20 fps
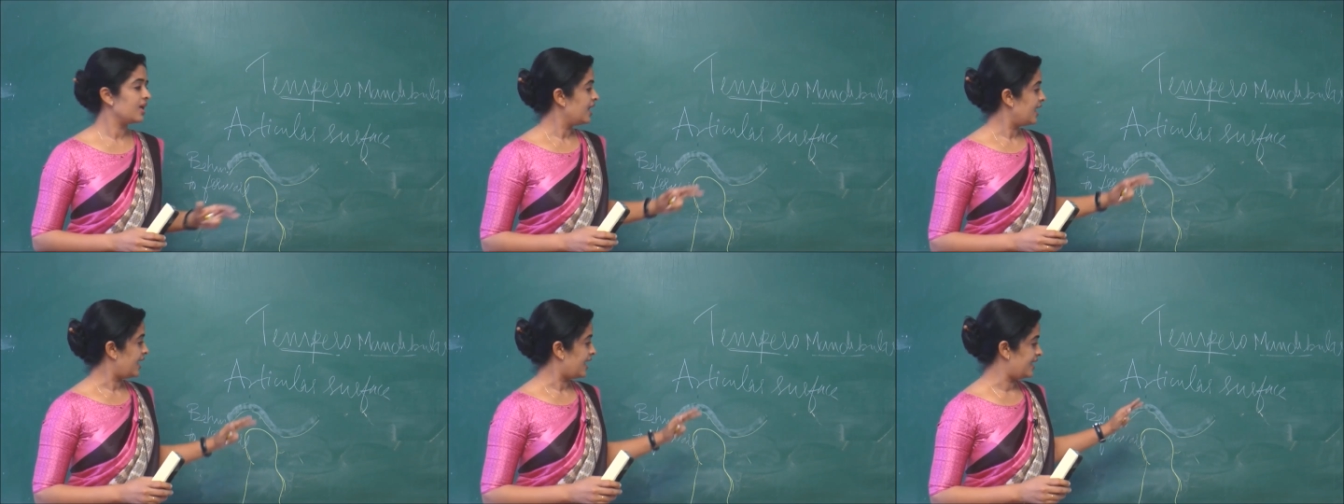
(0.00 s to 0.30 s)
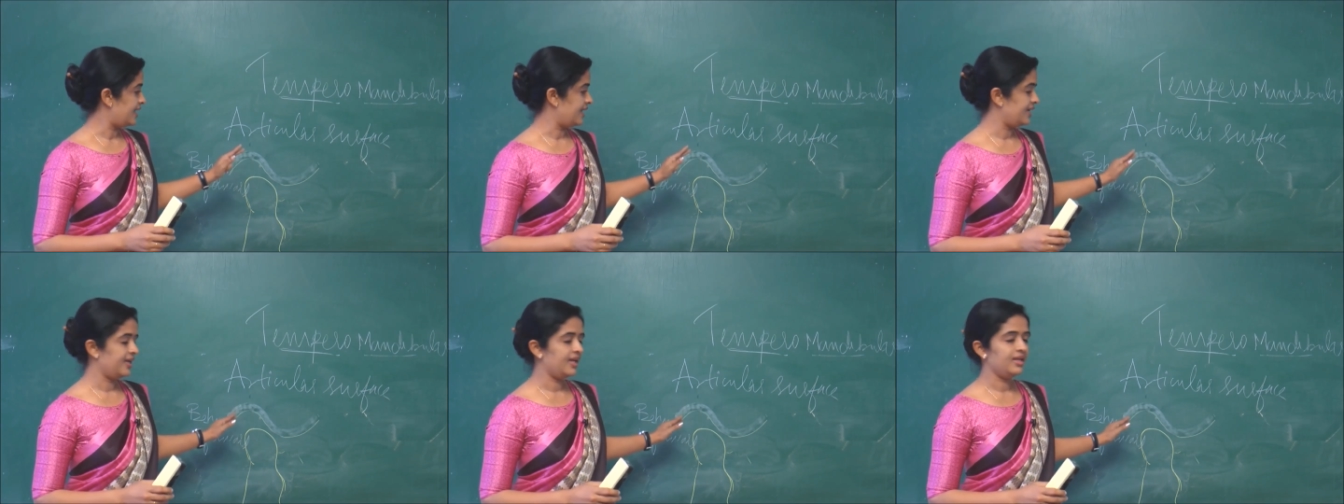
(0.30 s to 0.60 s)

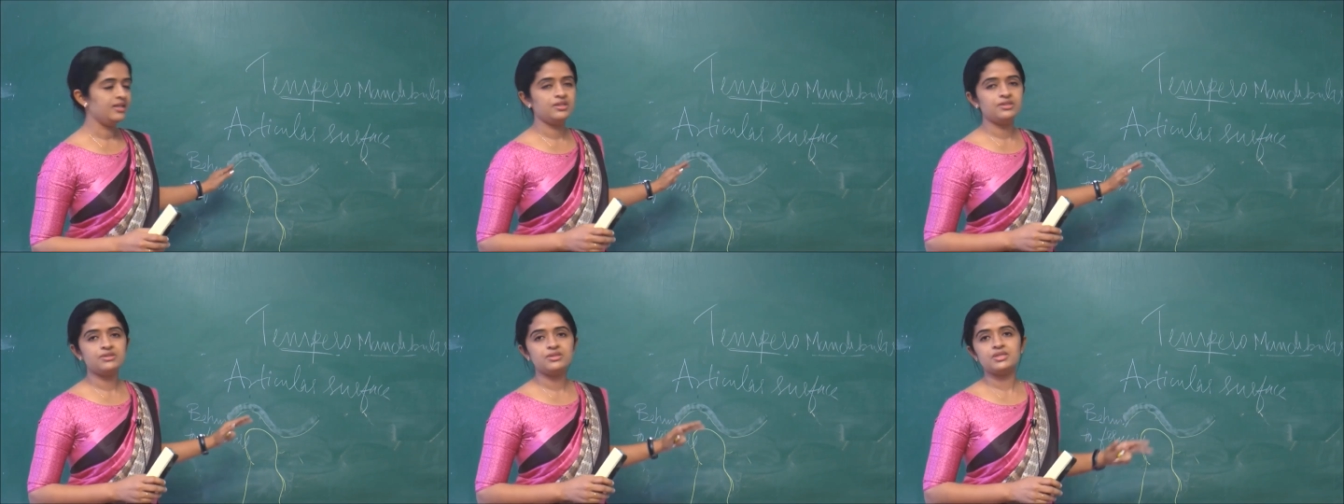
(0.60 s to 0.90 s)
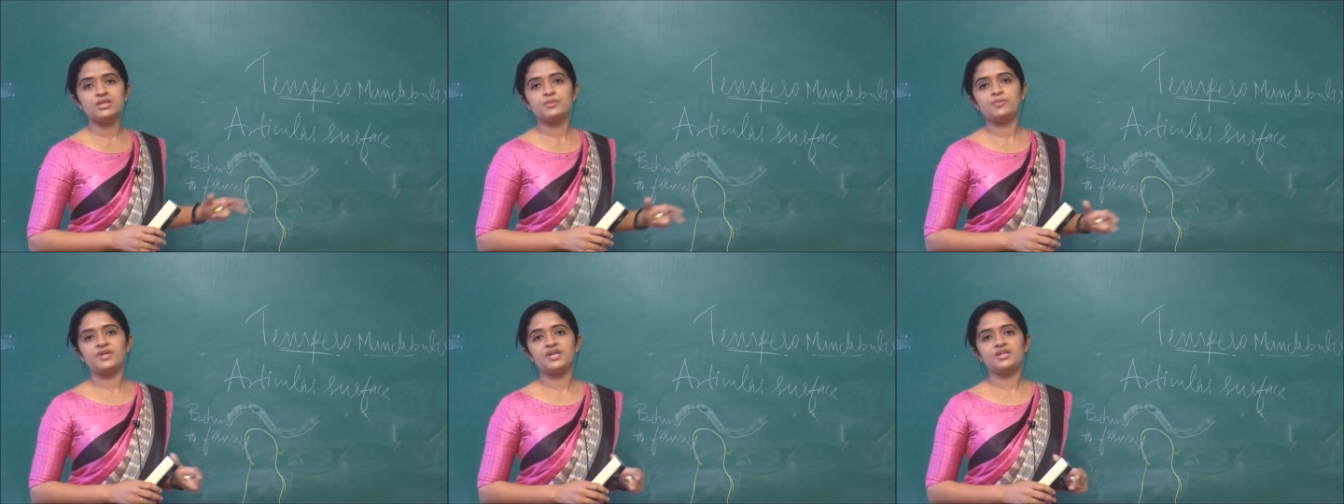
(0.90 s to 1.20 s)
and again this is
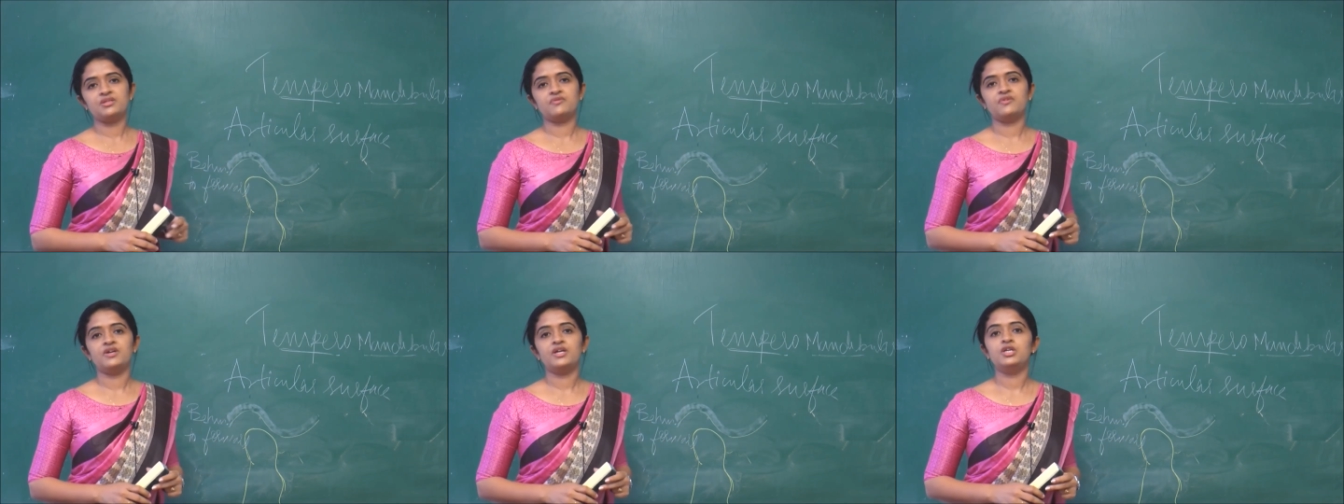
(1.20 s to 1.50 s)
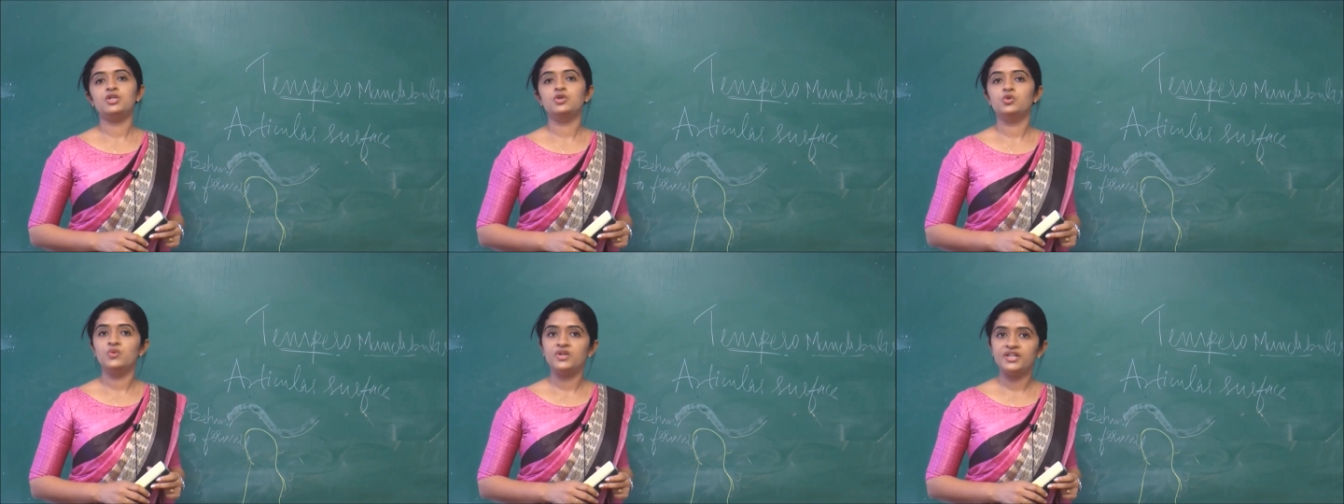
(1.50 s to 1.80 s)
a place where
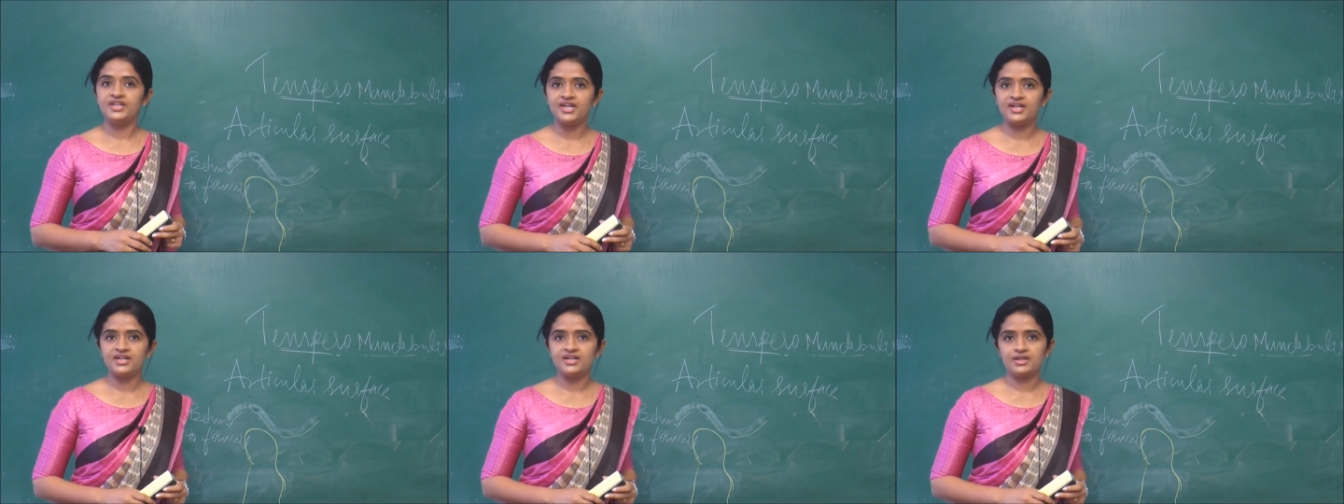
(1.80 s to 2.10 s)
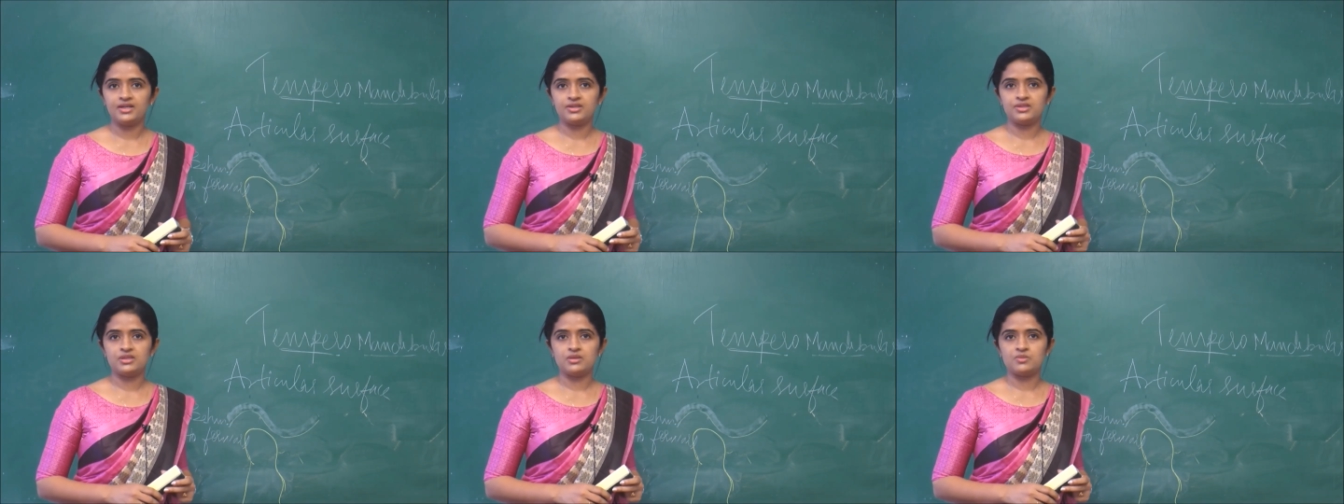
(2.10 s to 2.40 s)
you will get an
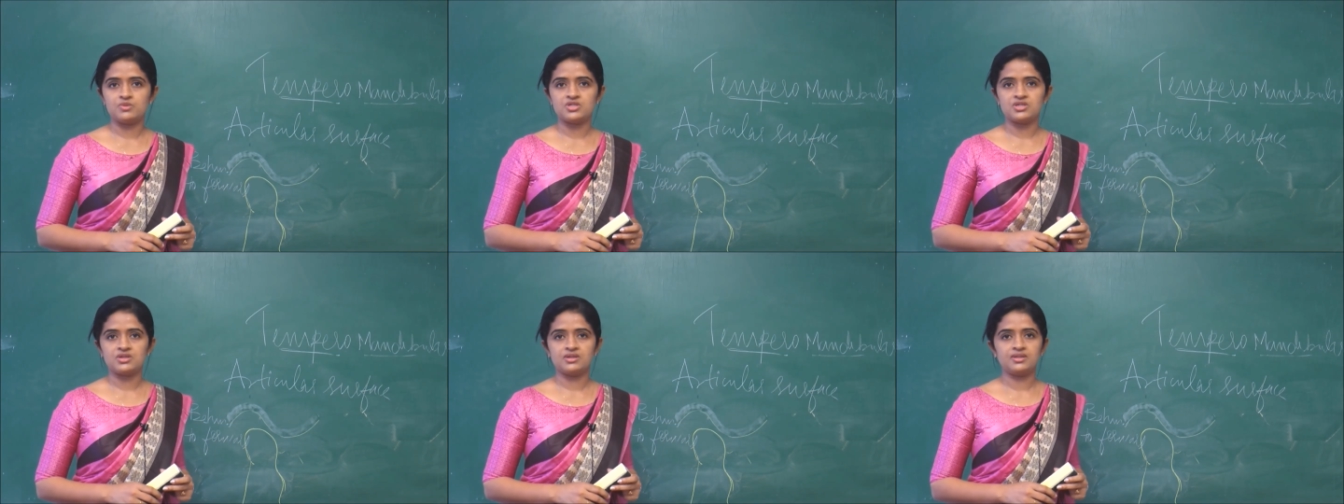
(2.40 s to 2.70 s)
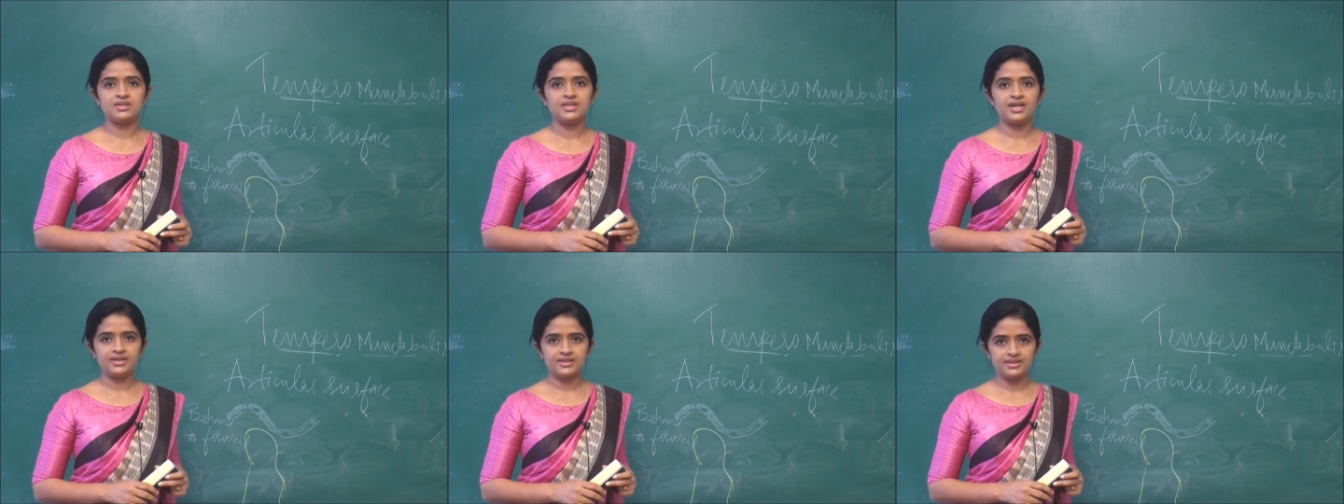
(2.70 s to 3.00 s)
exception
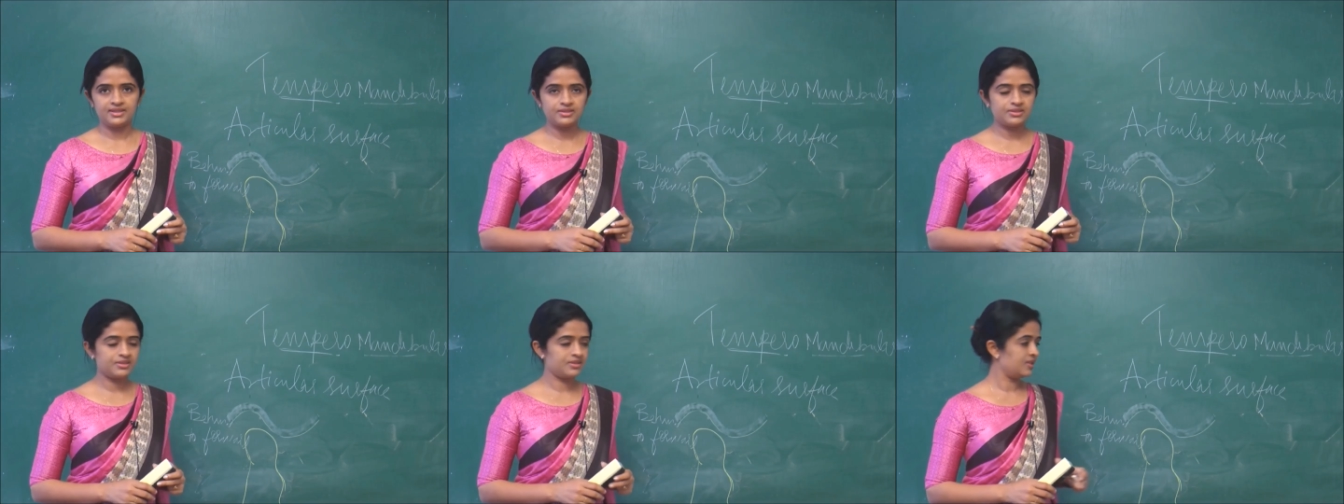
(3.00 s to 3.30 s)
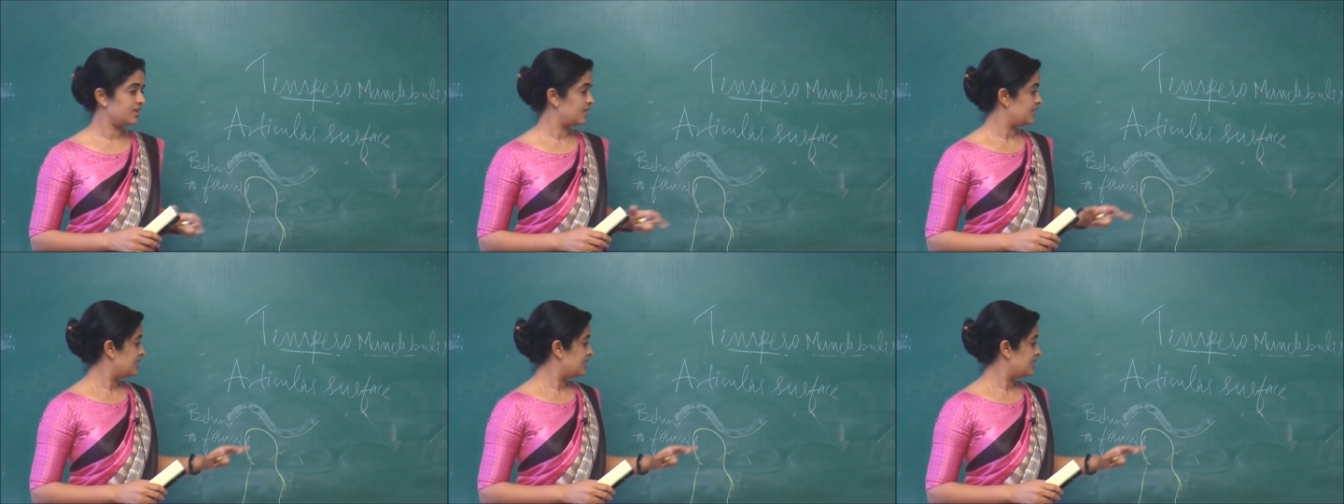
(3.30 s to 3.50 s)
that is